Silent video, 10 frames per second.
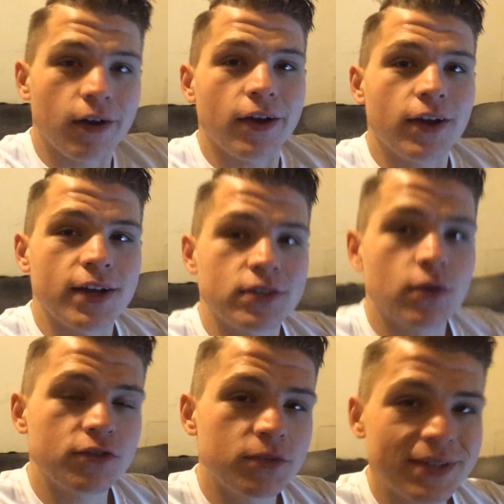Alright, you guys,
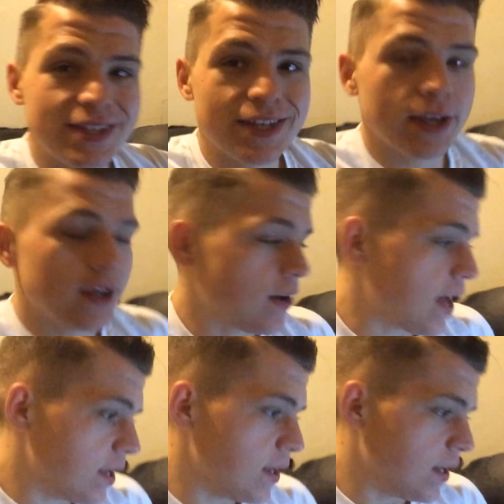so I've just been sitting here
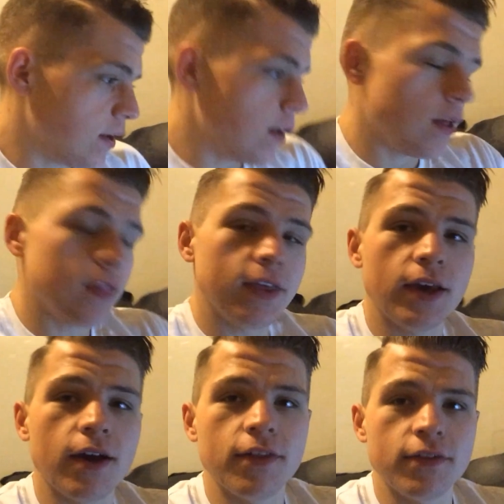editing
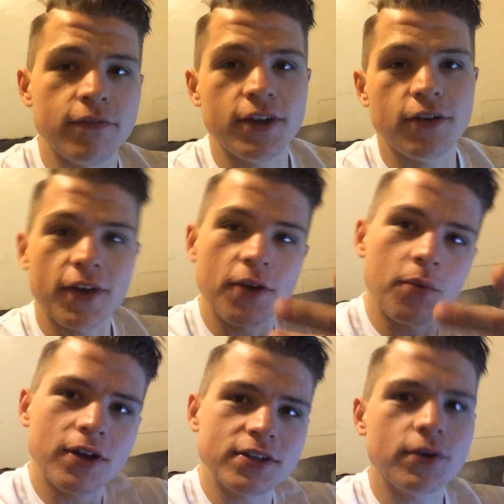the uh, the video that you're
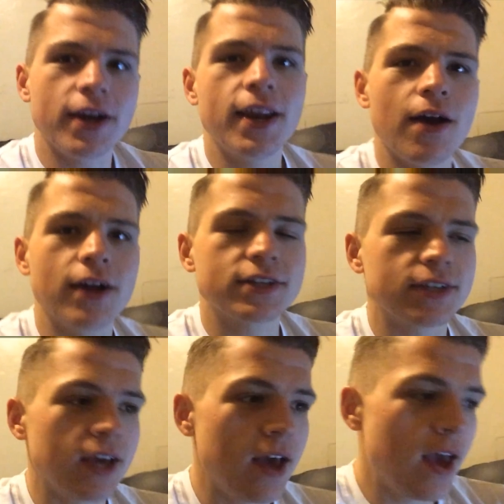watching right now,
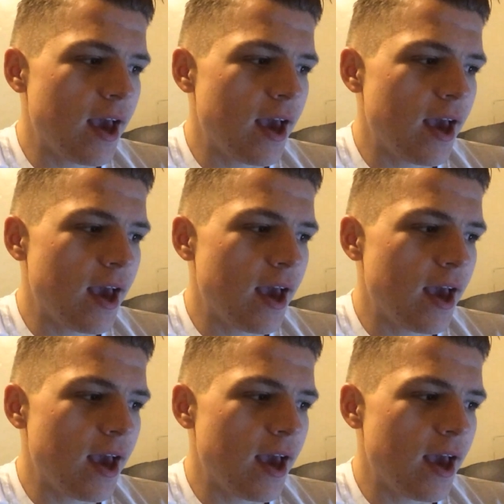actually,